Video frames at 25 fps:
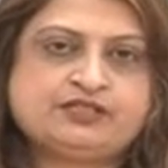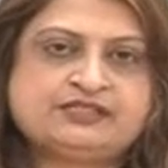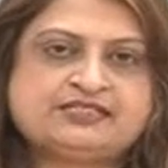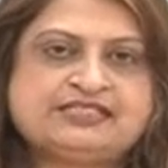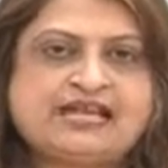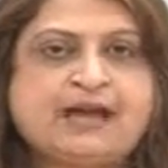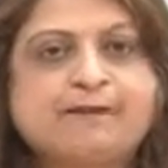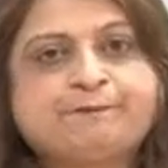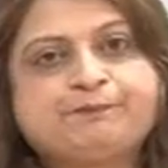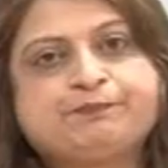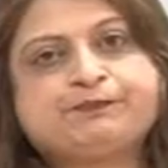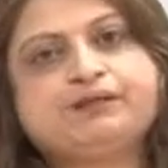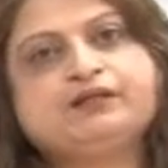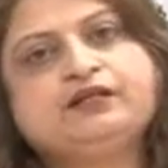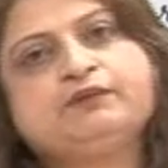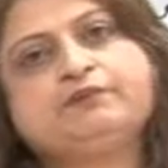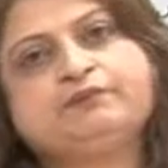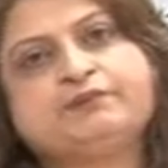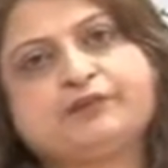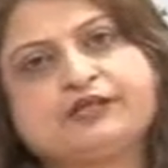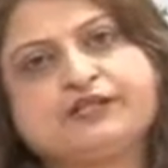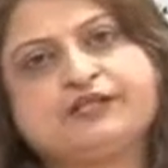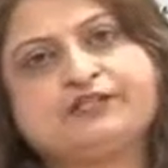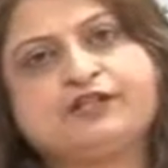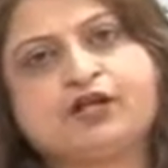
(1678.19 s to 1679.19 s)
sample
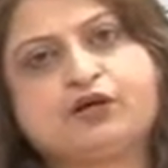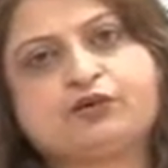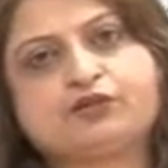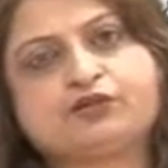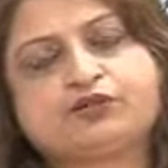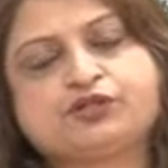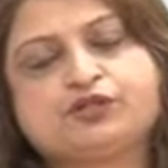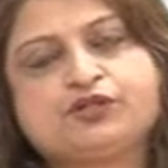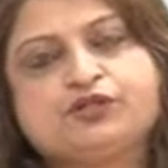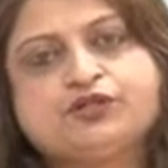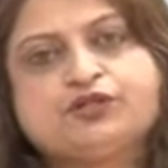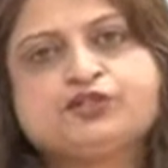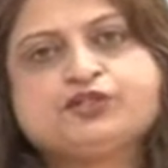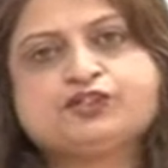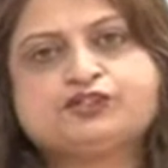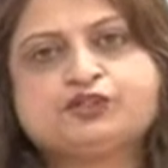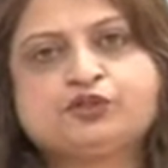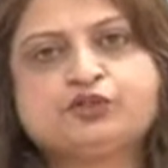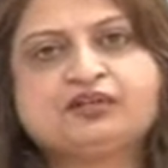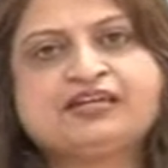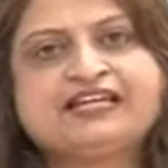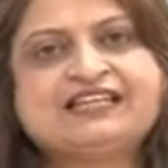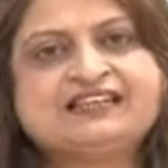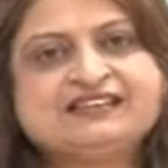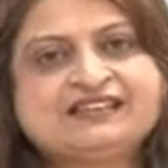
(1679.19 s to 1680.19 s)
printout.
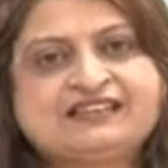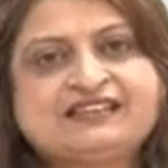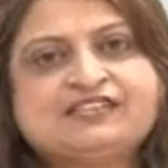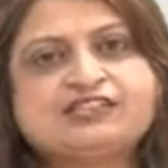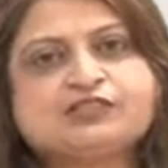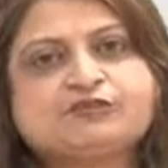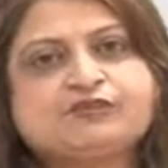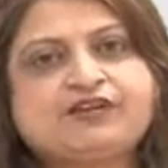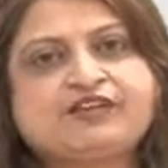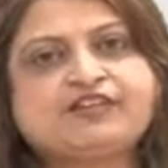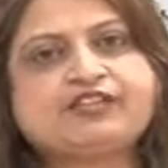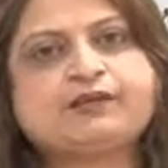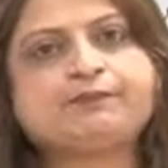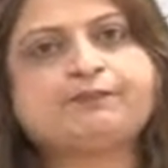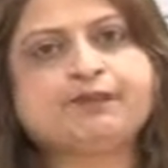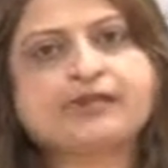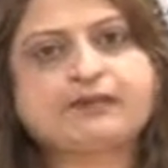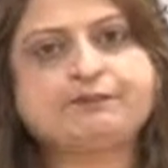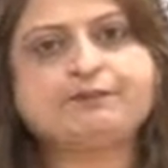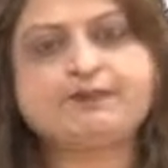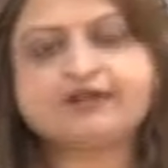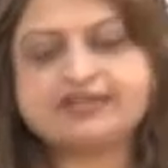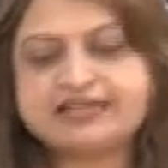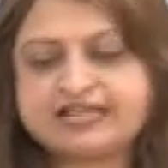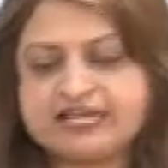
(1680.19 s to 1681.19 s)
So in this way the
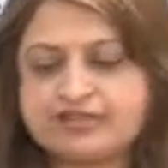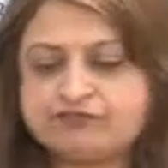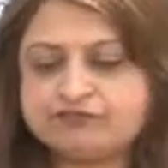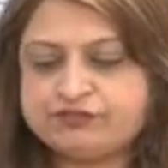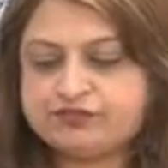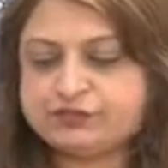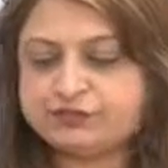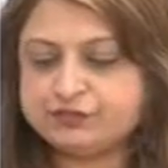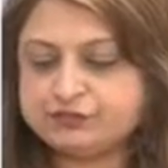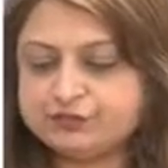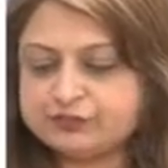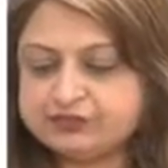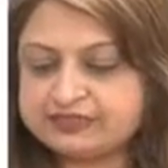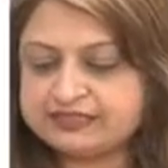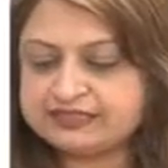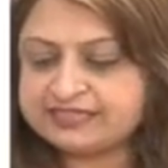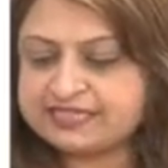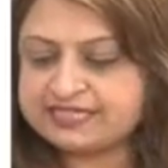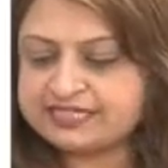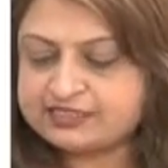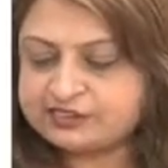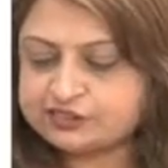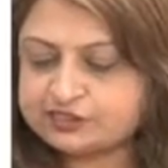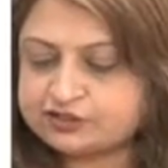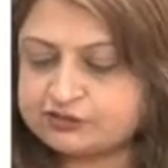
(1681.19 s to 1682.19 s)
paper can be
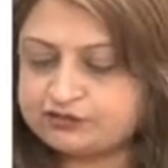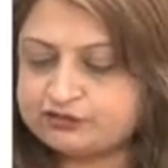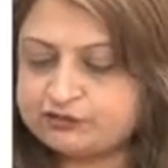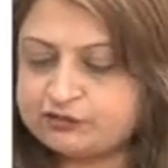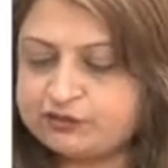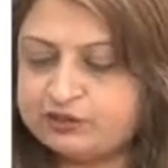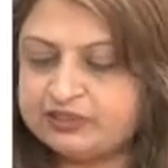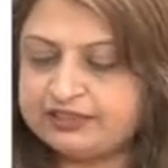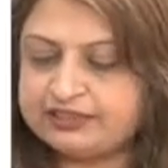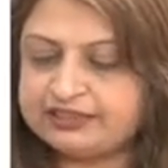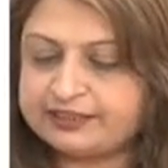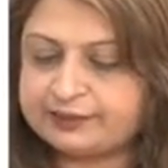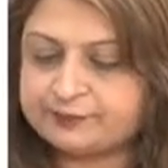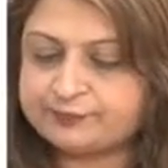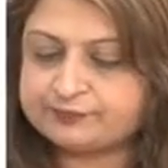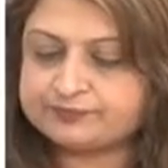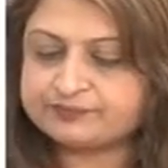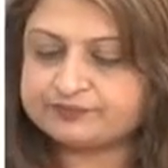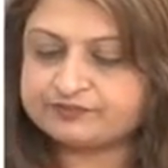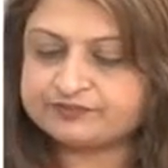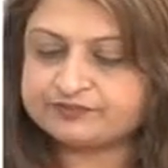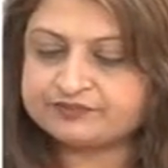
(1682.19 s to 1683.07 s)
utilized fully.